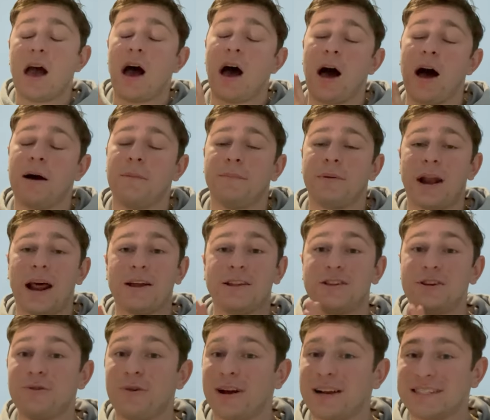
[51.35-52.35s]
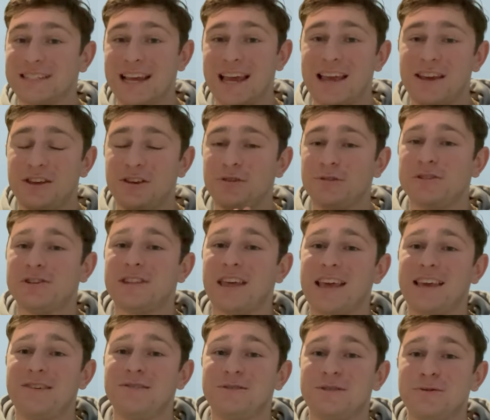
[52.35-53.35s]
Uh, but I do wanna say a huge
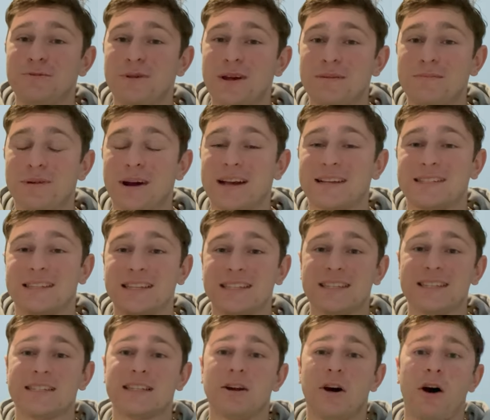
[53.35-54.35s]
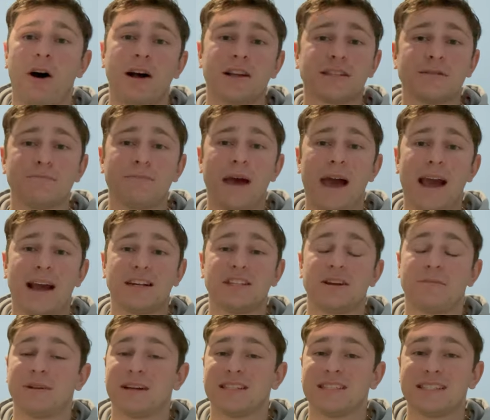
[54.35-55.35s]
thank you to Webricks. This is an awesome package,
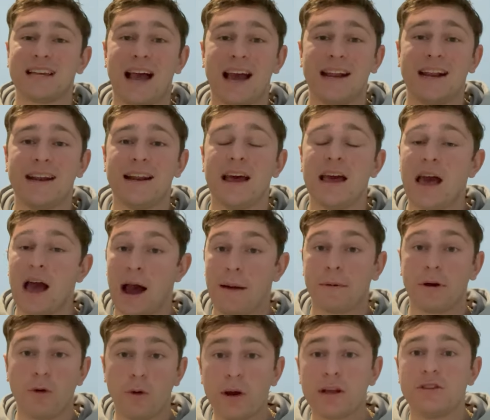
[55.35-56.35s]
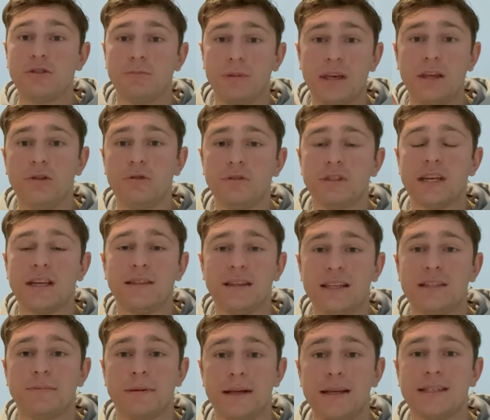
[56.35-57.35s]
I'm excited. I'm going to be using
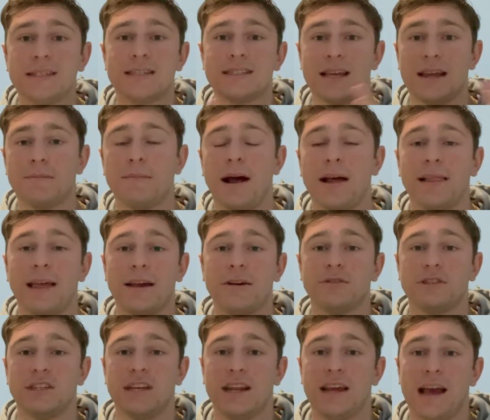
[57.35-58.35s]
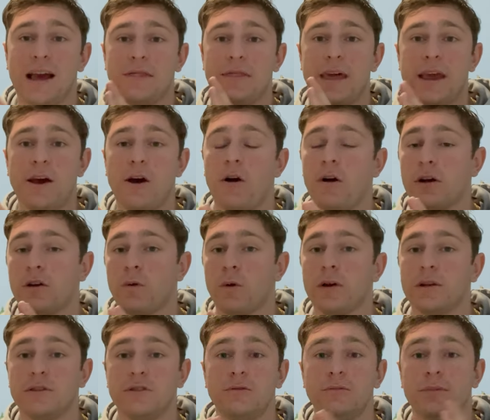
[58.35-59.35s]
these pieces in my Lego City and they are
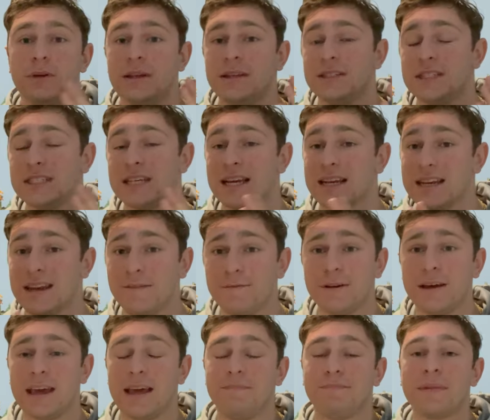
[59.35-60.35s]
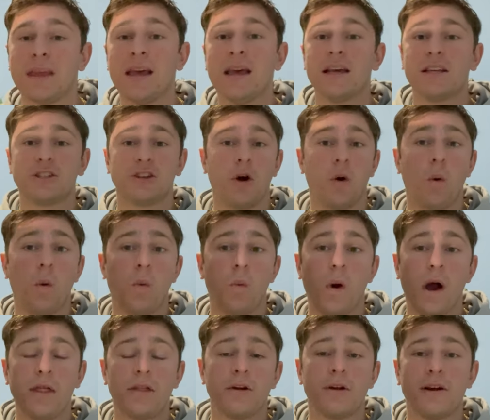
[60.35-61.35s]
going to be significant. So
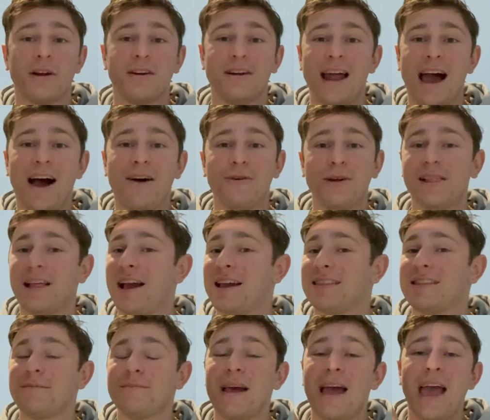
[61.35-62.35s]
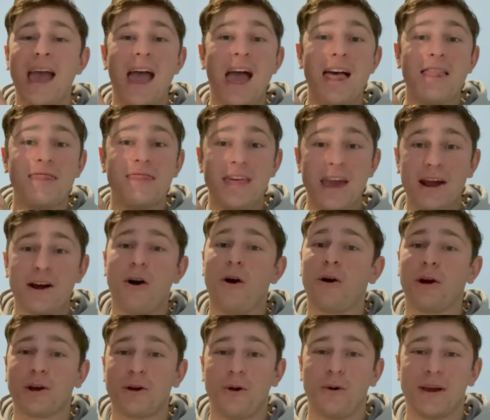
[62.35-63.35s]
whether or not we like them, they
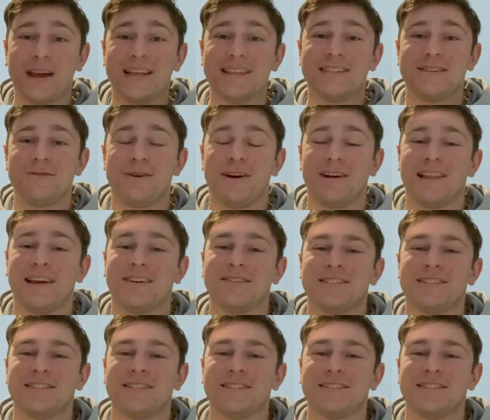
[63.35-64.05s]
are going into our Lego